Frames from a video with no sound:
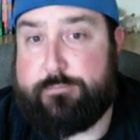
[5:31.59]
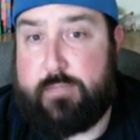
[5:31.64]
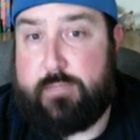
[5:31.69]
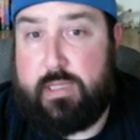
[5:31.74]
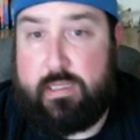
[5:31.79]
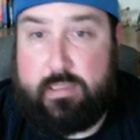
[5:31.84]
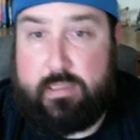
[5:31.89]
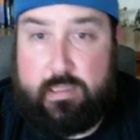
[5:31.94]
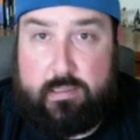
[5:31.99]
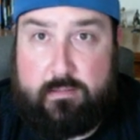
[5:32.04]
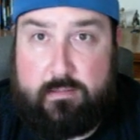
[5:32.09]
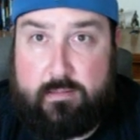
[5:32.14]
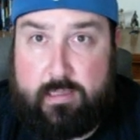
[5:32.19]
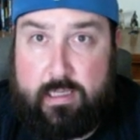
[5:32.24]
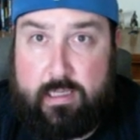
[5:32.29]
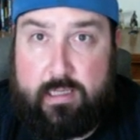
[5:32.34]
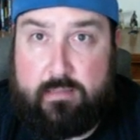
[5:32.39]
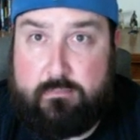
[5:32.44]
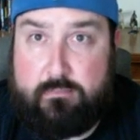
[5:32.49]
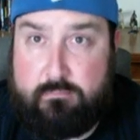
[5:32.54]
And then
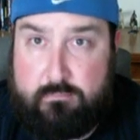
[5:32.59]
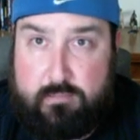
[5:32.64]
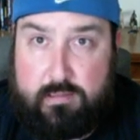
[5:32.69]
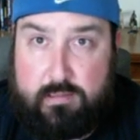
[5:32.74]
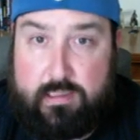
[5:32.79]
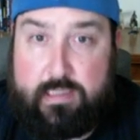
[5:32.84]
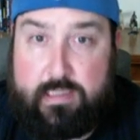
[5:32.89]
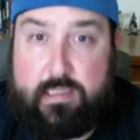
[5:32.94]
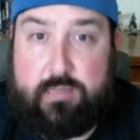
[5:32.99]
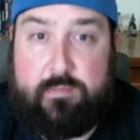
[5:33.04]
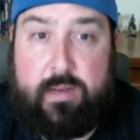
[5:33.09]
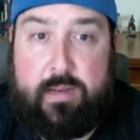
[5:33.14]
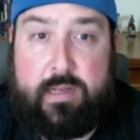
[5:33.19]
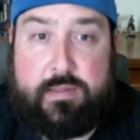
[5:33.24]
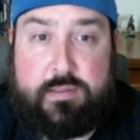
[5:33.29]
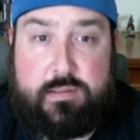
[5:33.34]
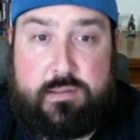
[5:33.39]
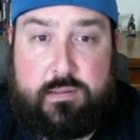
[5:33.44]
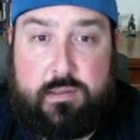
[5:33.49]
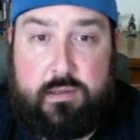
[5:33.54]
again, elite and
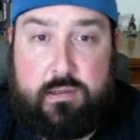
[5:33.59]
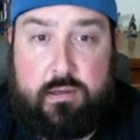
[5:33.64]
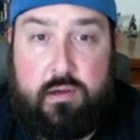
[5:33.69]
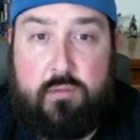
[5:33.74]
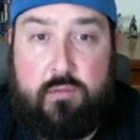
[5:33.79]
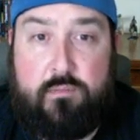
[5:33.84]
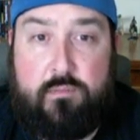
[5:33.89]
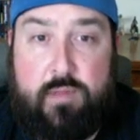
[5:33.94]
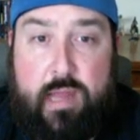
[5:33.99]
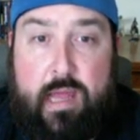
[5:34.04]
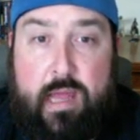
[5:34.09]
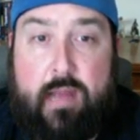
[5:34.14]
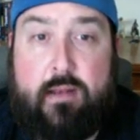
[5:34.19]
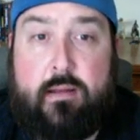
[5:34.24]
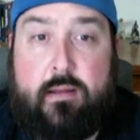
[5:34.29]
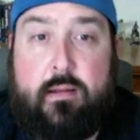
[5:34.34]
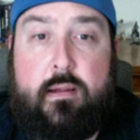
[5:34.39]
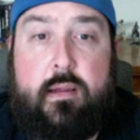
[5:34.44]
advanced, you can go for that.